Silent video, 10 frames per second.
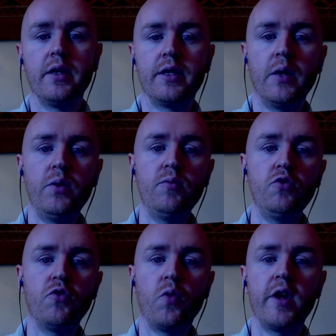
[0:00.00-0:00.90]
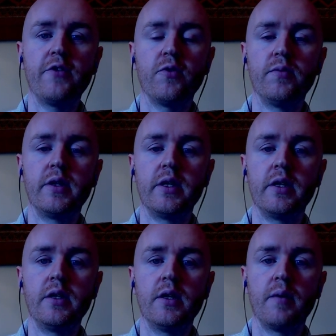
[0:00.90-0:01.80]
Then we move away from
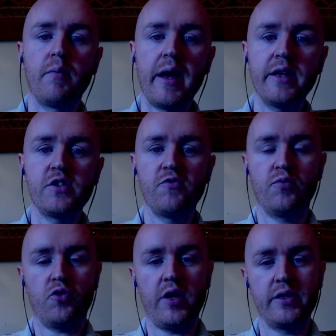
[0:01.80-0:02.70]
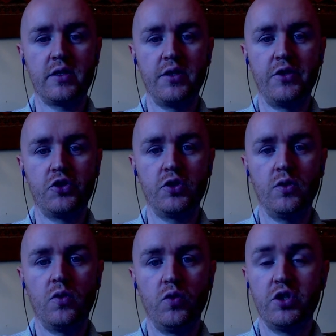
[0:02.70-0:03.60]
the passive procrastination,
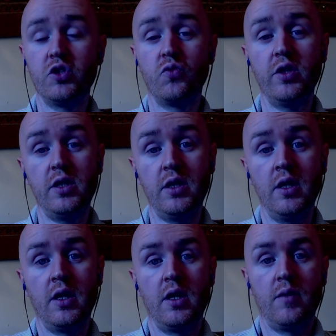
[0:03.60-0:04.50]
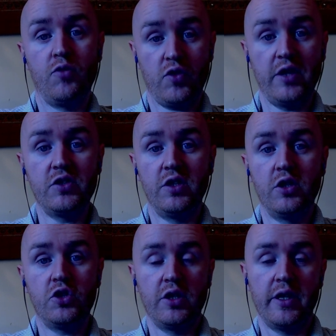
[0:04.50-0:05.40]
which is really
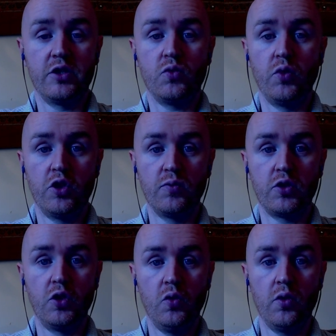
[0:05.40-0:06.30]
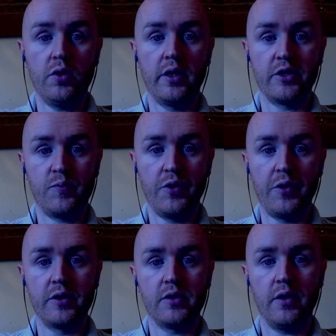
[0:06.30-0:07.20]
procrastination as we come to know it and
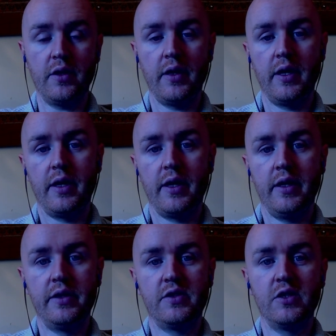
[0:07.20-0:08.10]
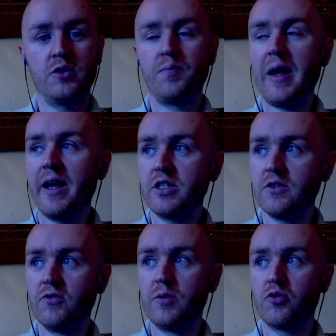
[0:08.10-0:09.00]
experience it. It's this
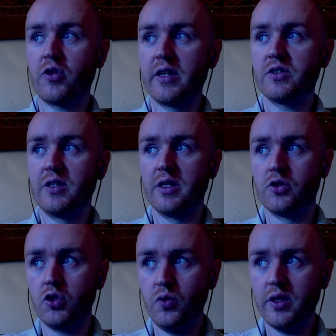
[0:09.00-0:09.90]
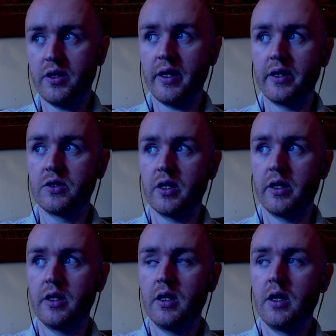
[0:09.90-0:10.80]
passively procrastinating, doing things
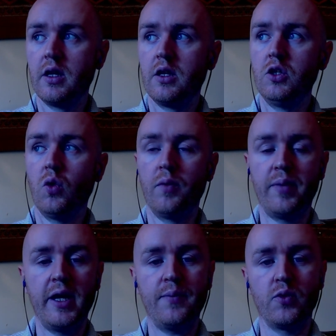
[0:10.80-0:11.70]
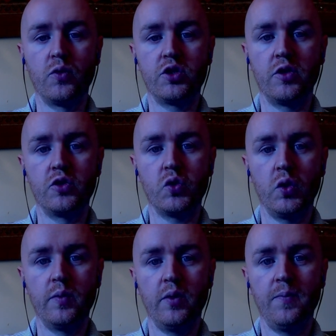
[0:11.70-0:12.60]
I, you know, on paper which are
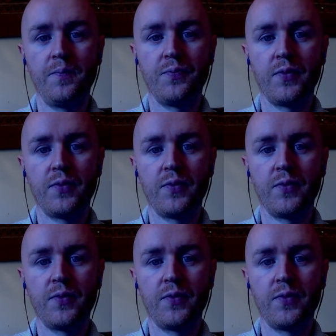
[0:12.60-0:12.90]
enjoyable,